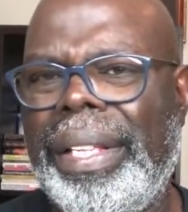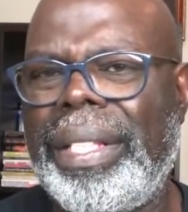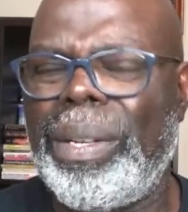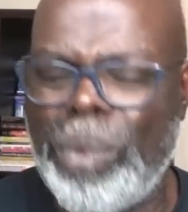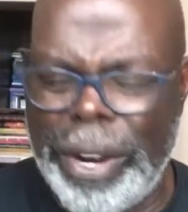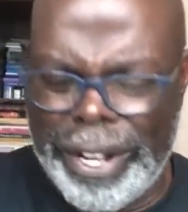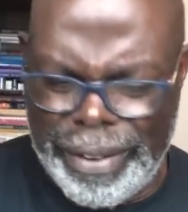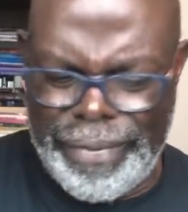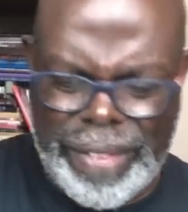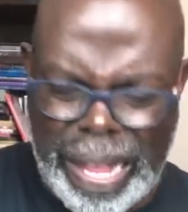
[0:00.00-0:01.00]
The word
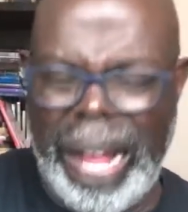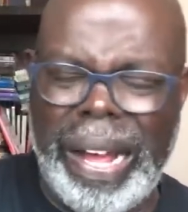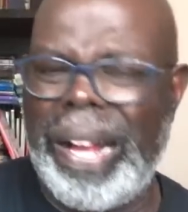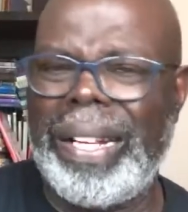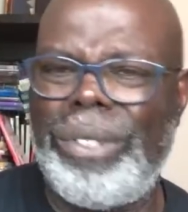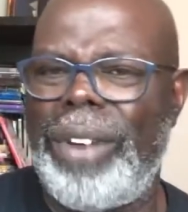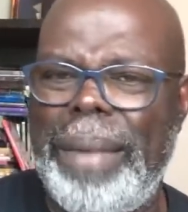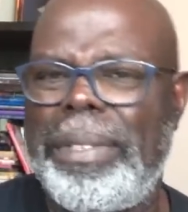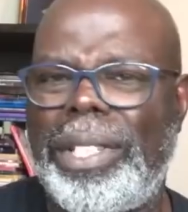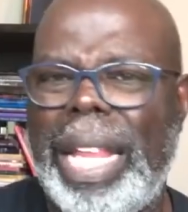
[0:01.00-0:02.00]
of God
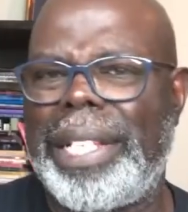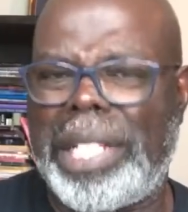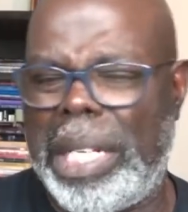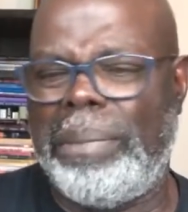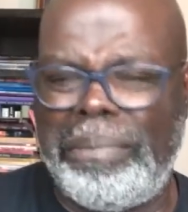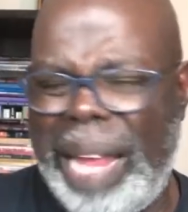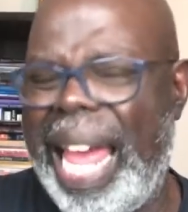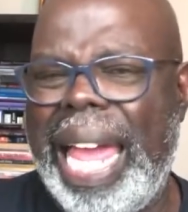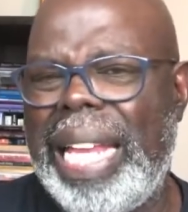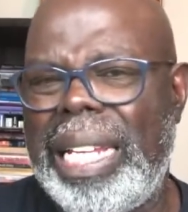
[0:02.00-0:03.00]
represents the
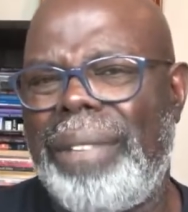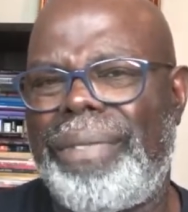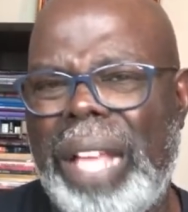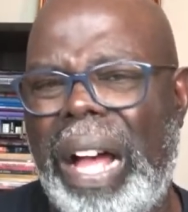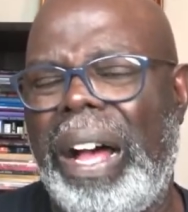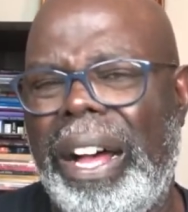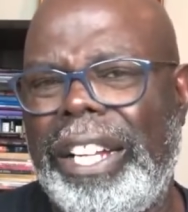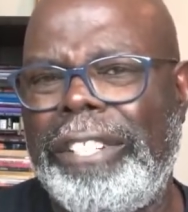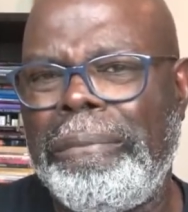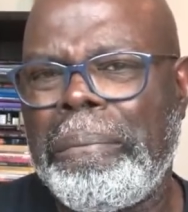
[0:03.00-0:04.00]
mind of God.
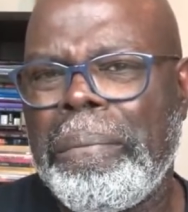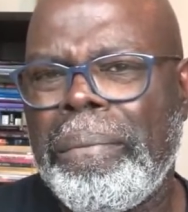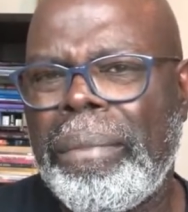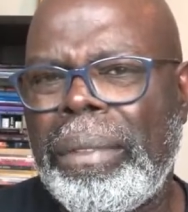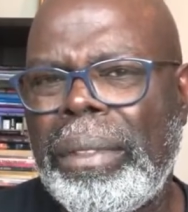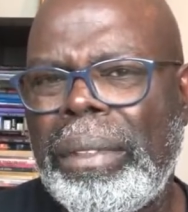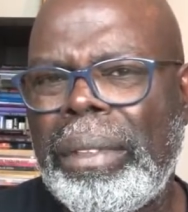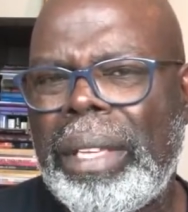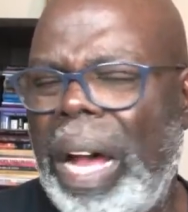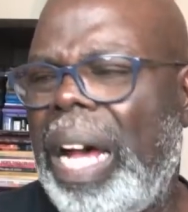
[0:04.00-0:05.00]

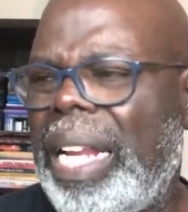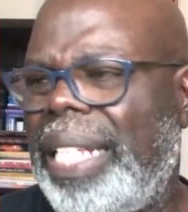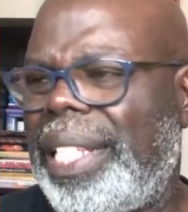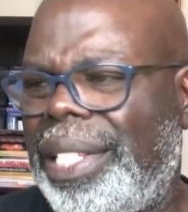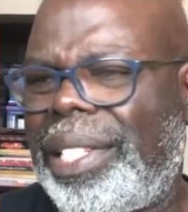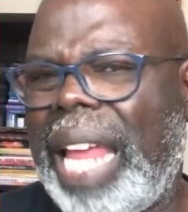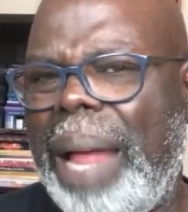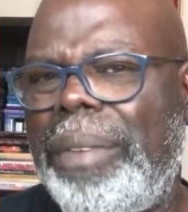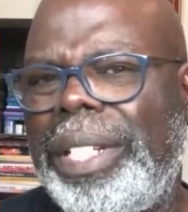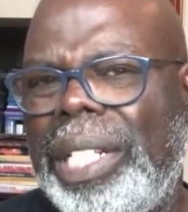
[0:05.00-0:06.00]
God has
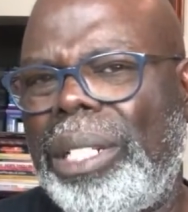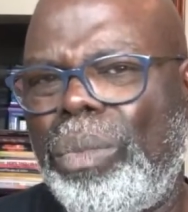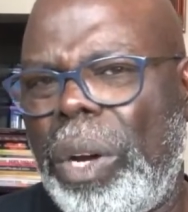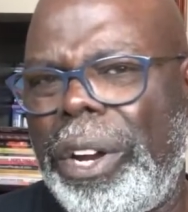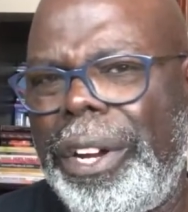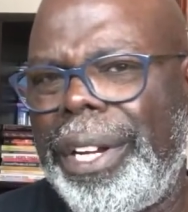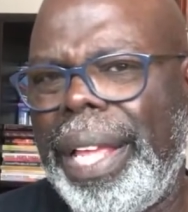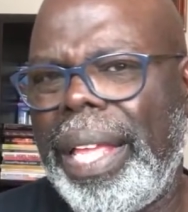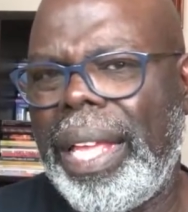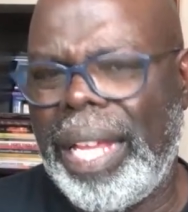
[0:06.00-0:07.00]
established his word.
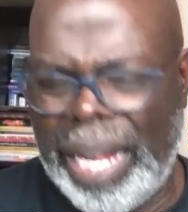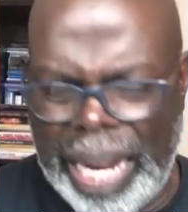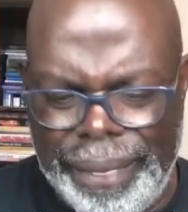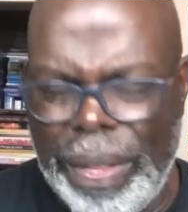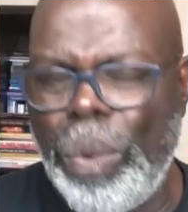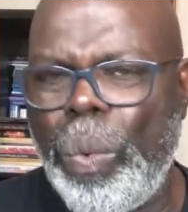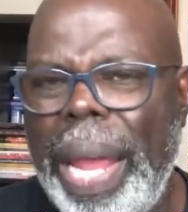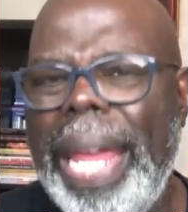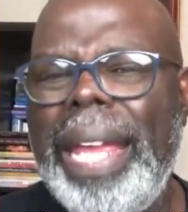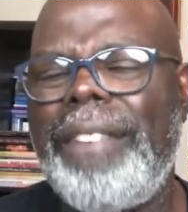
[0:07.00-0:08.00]
And the
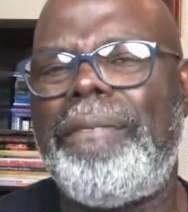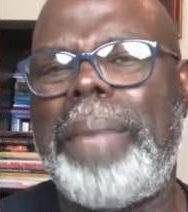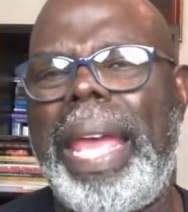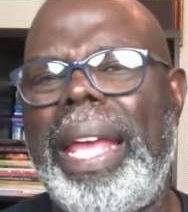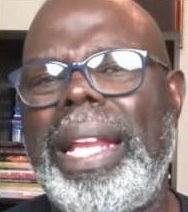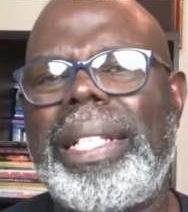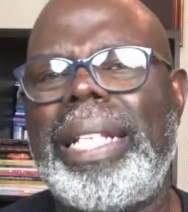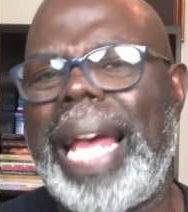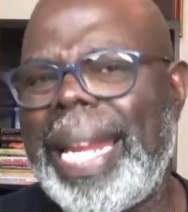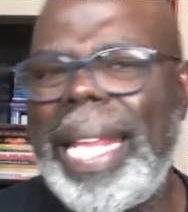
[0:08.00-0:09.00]
way of man is
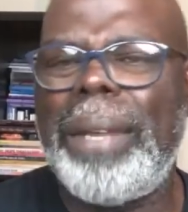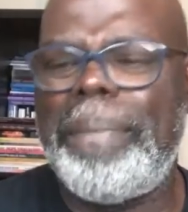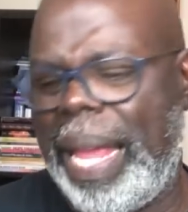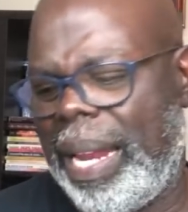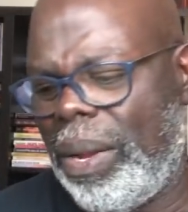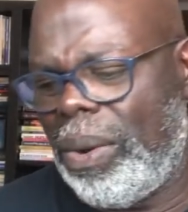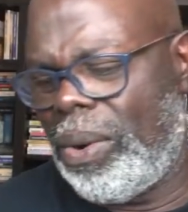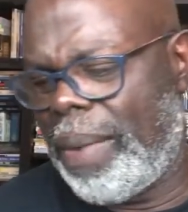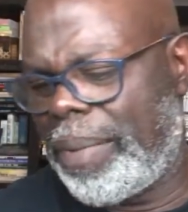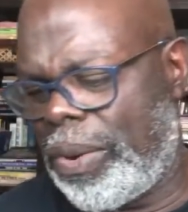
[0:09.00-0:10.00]
not in man. Oh,
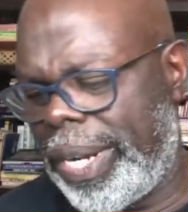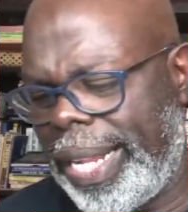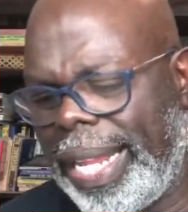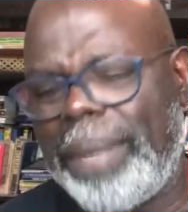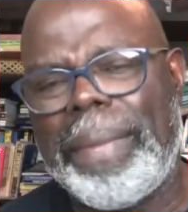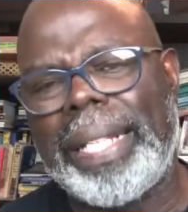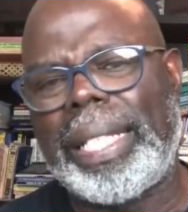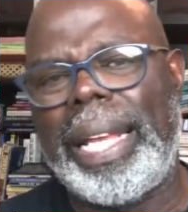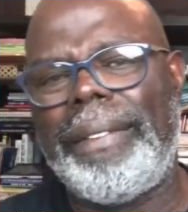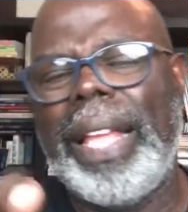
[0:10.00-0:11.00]
I'm going ahead
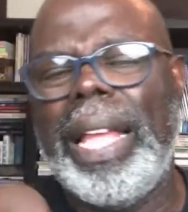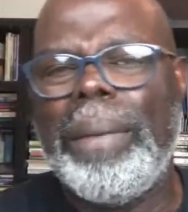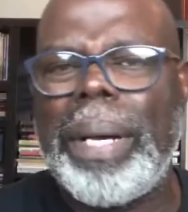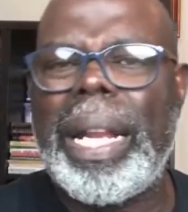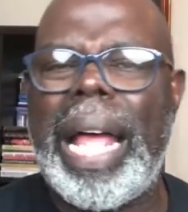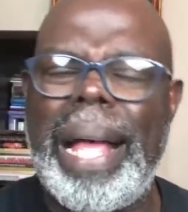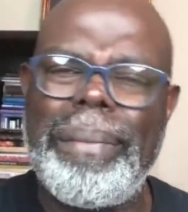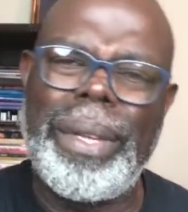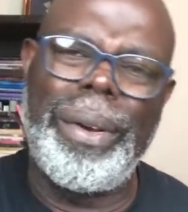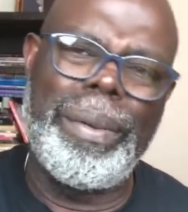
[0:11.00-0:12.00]
myself, but
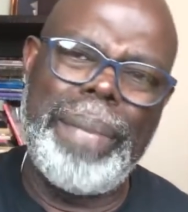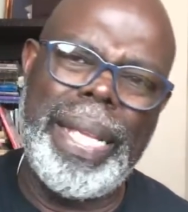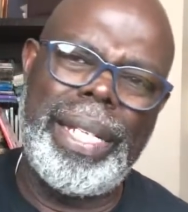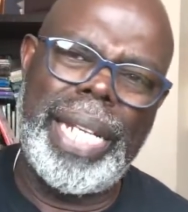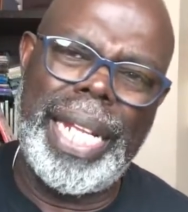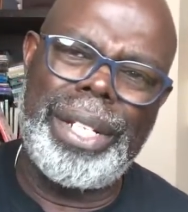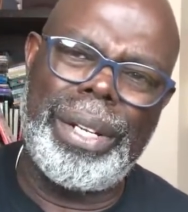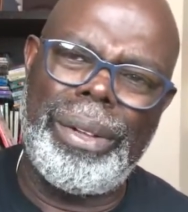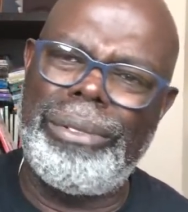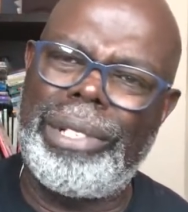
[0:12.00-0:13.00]
I'm going to be teaching
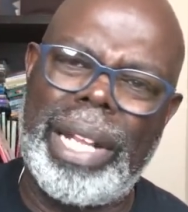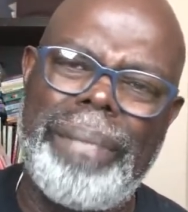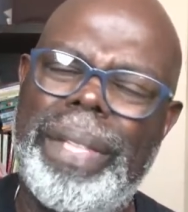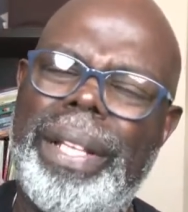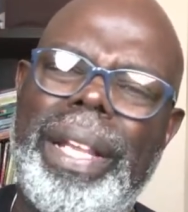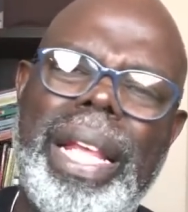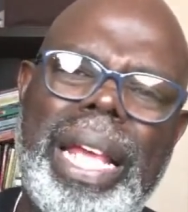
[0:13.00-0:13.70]
on something.